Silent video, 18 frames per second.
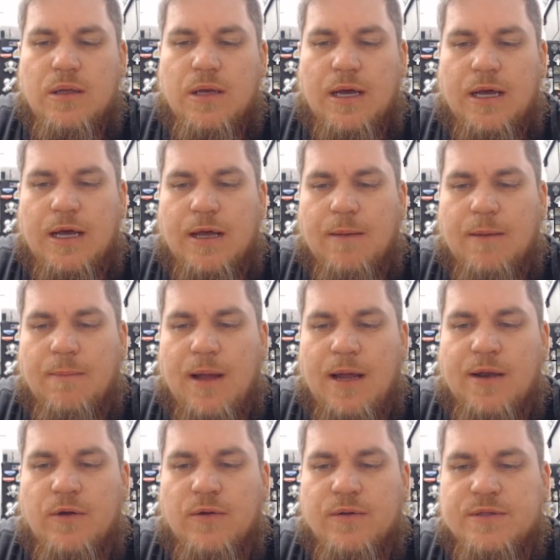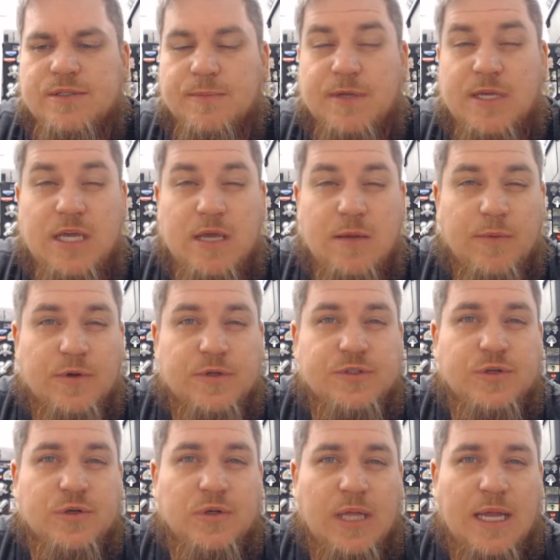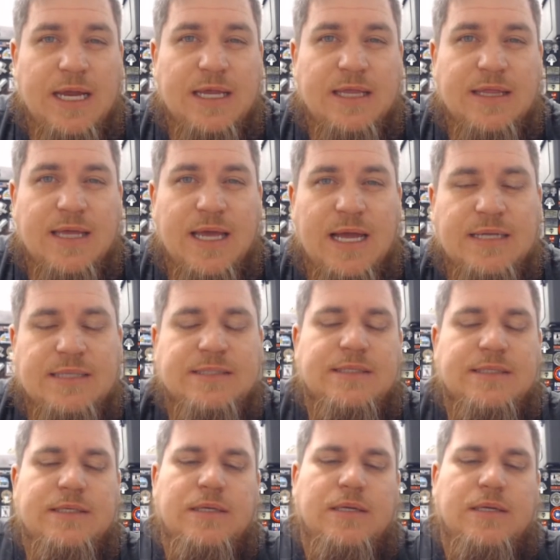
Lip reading: I know some Kimbers are like that.